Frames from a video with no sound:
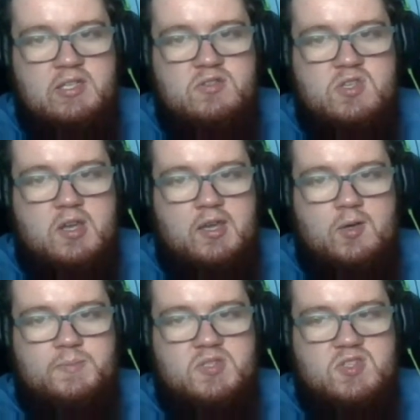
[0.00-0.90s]
So I
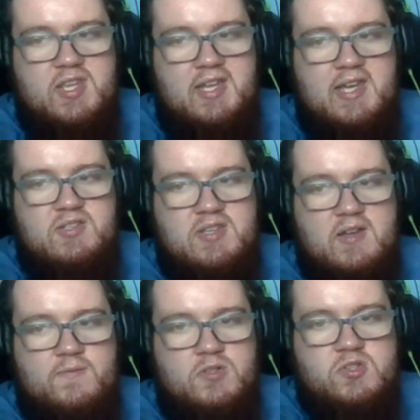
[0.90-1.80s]
hope to see you guys
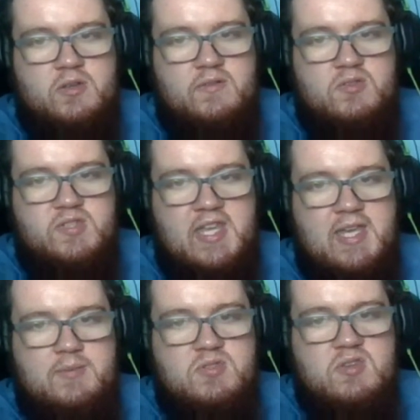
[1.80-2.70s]
there for two of those
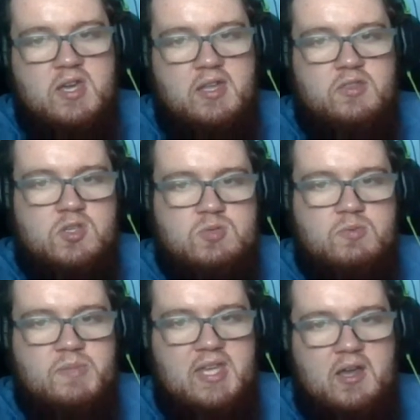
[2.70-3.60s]
games. Uh, those
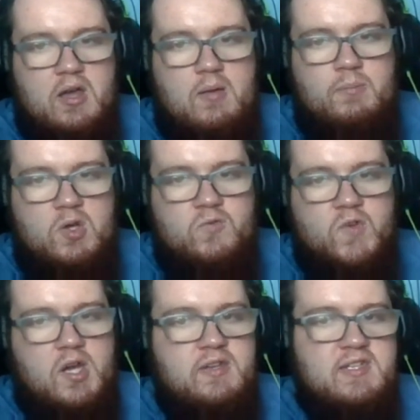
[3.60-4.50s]
will be
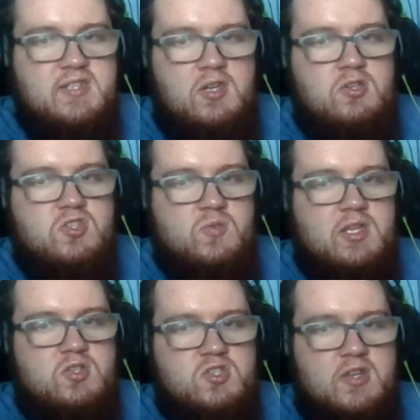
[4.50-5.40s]
both on Nintendo
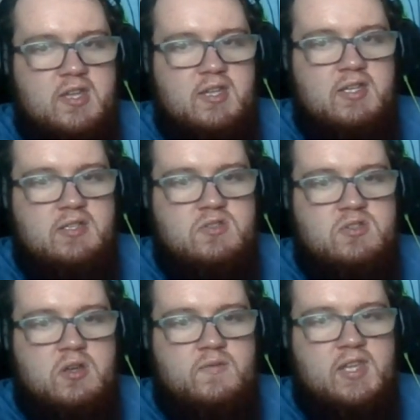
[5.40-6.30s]
Switch.
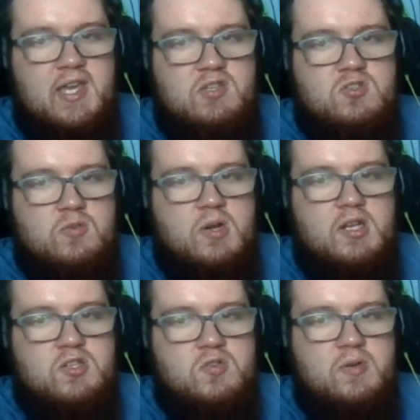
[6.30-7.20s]
So if you guys do
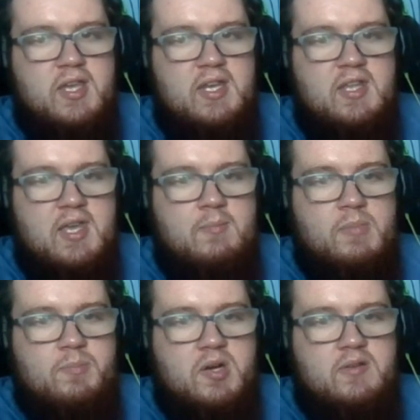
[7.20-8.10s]
want to join and
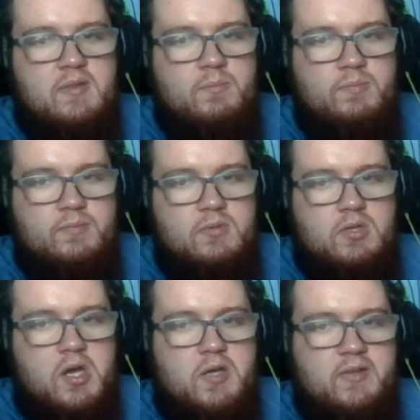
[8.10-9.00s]
be part of the
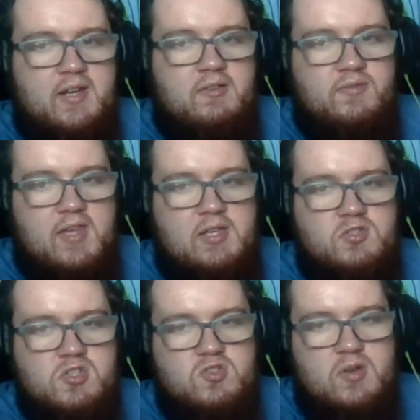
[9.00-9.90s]
call and
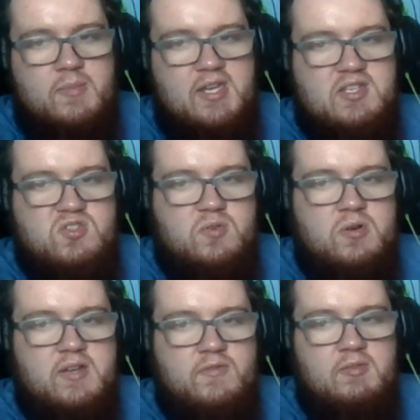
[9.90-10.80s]
everything, just join my
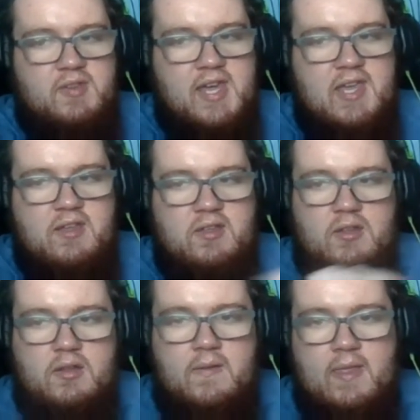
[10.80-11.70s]
Discord if you like.
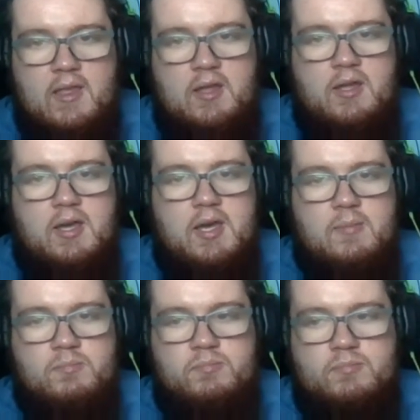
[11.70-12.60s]
Uh,